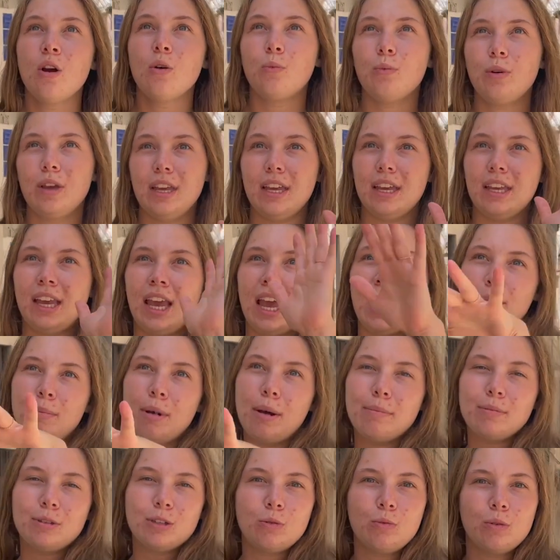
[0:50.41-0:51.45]
We came
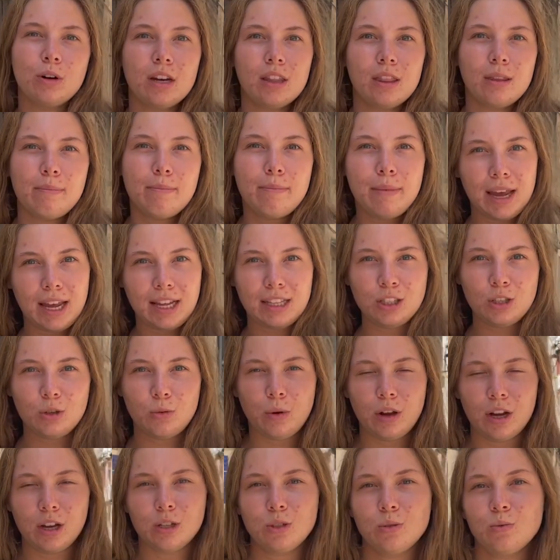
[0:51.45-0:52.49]
up to one of the main
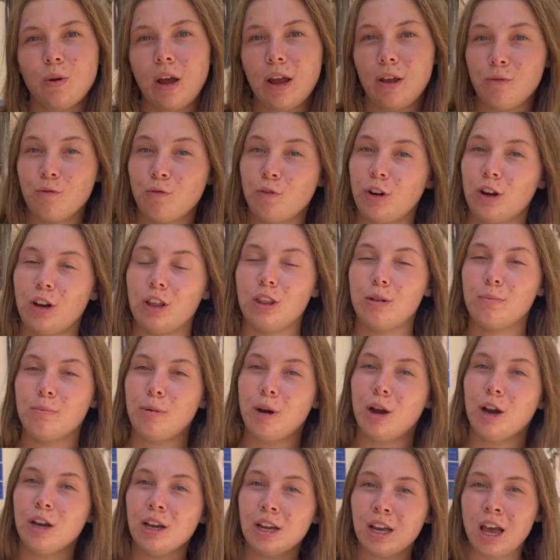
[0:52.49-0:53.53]
squares right in front of the
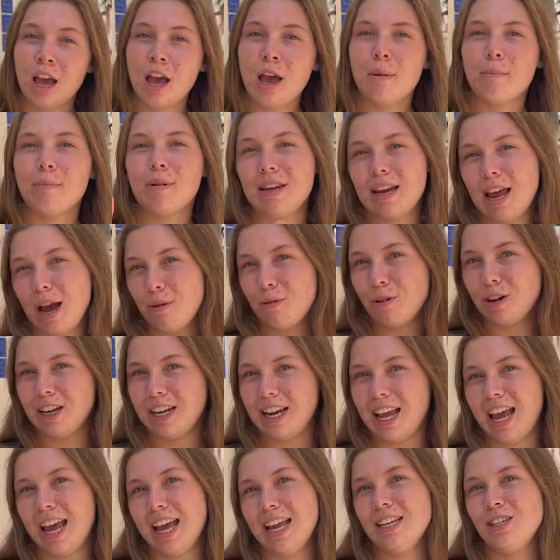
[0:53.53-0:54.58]
park, but now we're
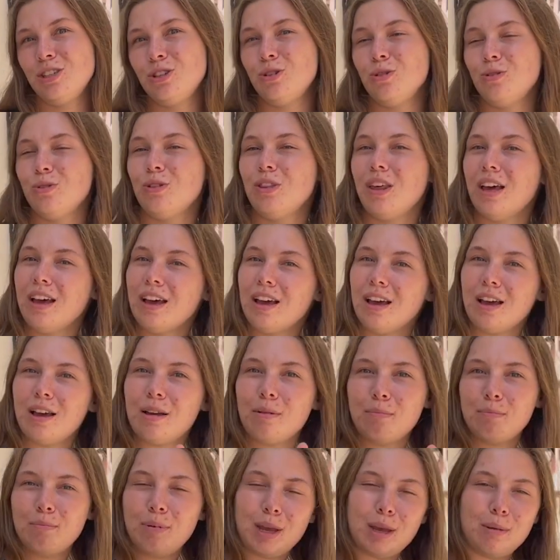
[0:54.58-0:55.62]
gonna head to
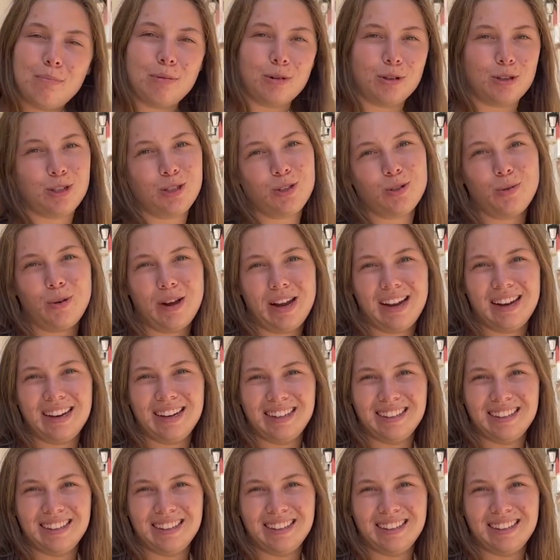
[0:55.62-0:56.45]
the People's Square.